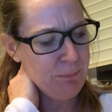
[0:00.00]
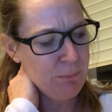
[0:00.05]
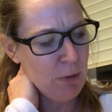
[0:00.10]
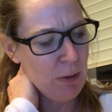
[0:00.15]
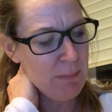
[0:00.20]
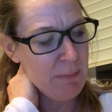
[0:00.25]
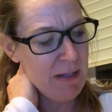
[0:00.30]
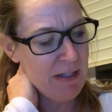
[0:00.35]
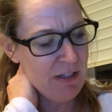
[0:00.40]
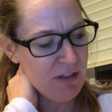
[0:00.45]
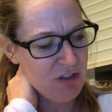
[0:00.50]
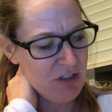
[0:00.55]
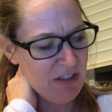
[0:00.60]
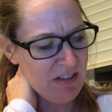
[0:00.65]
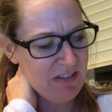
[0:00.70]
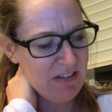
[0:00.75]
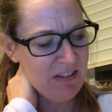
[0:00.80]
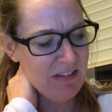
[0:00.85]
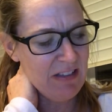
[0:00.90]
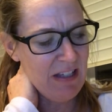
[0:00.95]
We made it
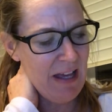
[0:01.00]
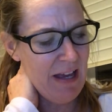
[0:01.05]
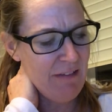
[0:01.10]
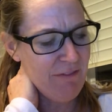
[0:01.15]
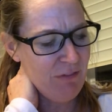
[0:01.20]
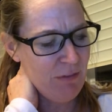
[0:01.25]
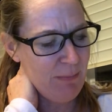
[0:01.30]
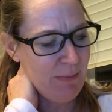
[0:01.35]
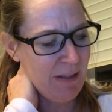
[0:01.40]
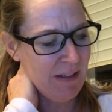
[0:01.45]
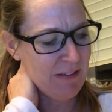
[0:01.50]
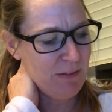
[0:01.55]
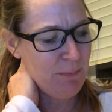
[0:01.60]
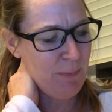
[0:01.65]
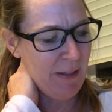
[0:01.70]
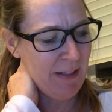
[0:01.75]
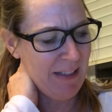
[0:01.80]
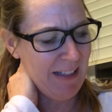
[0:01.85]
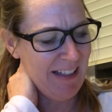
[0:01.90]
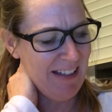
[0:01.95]
just in time for Bugs
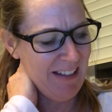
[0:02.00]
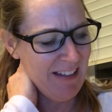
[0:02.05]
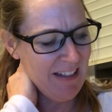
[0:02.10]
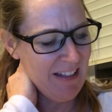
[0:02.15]
Bunny.